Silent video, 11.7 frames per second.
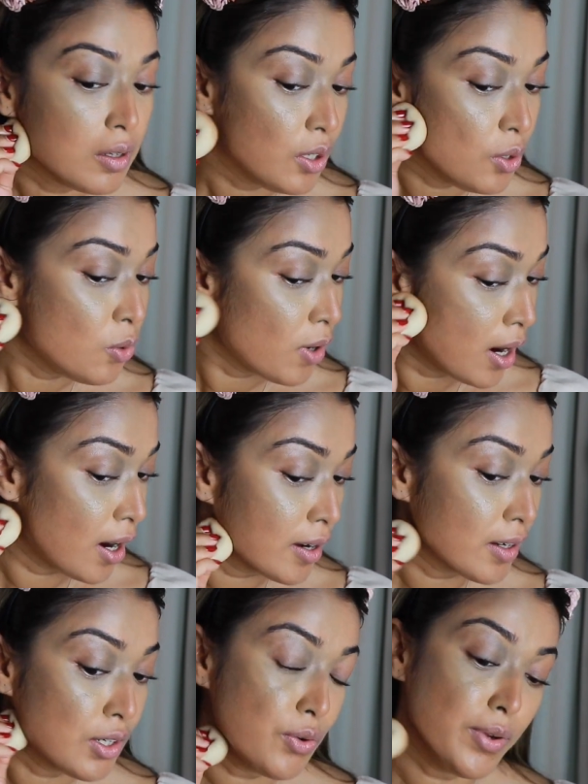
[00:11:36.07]
you
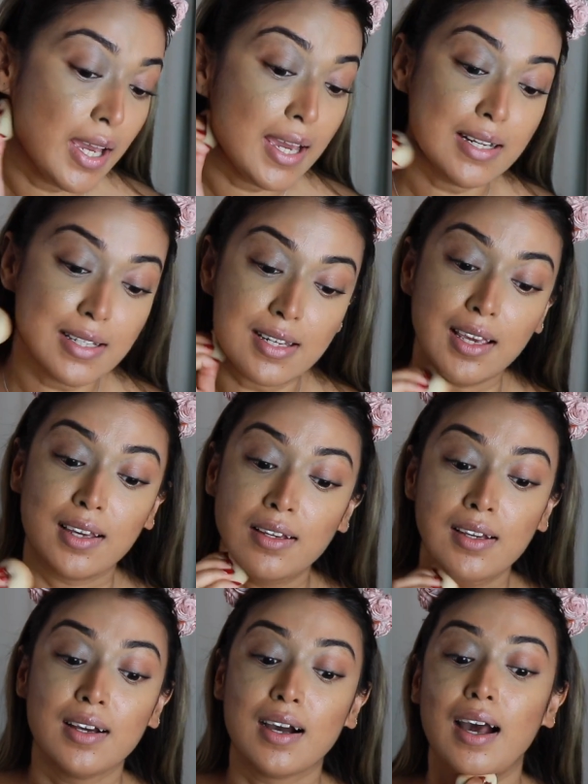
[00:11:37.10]
are
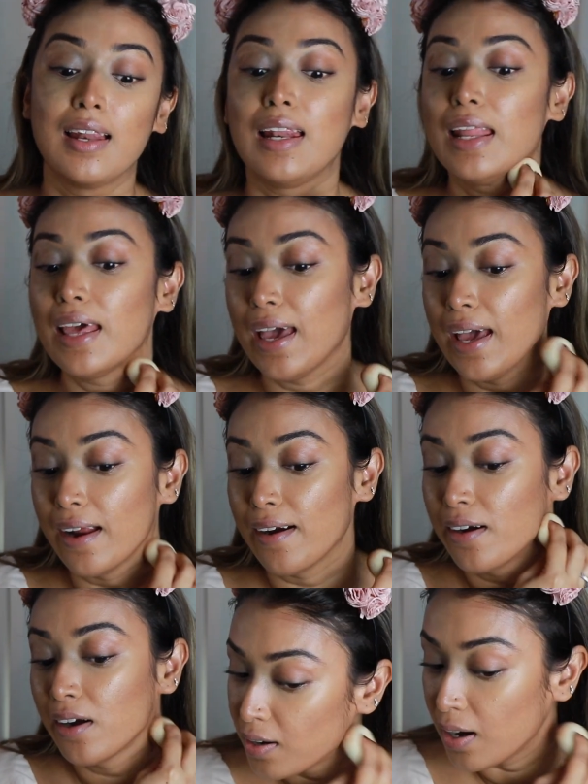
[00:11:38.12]
creating a layer